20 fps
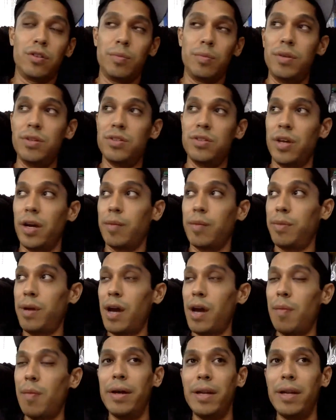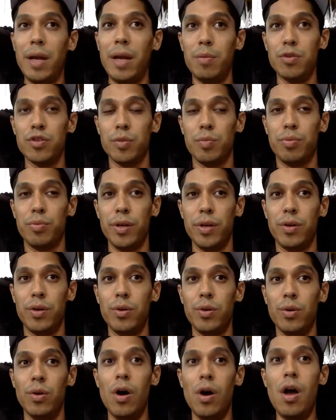to him. He's like, yeah, my neighbors are pretty
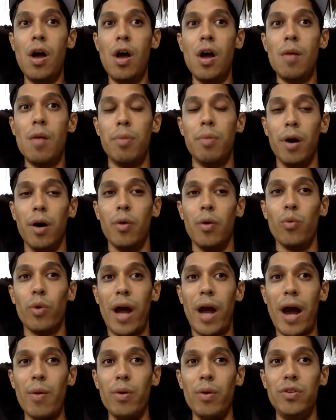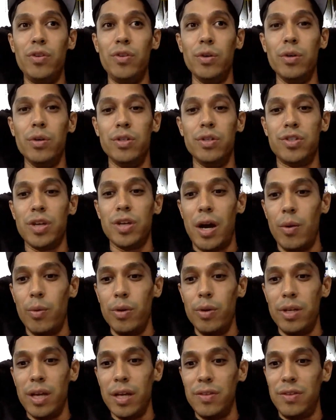cool. But what I would do is I would
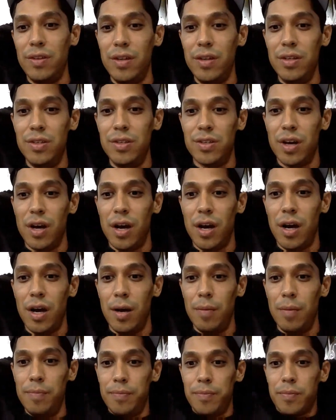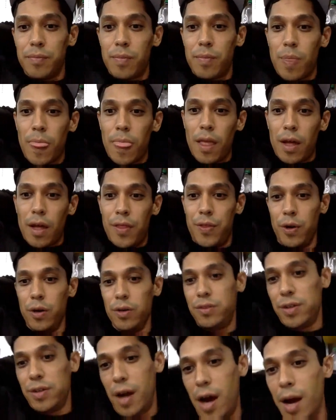get these third
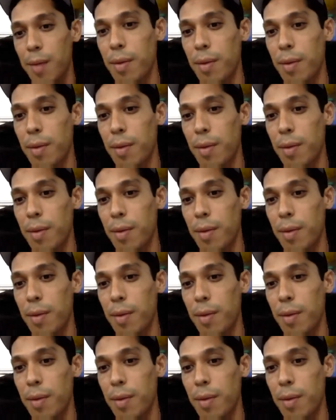time,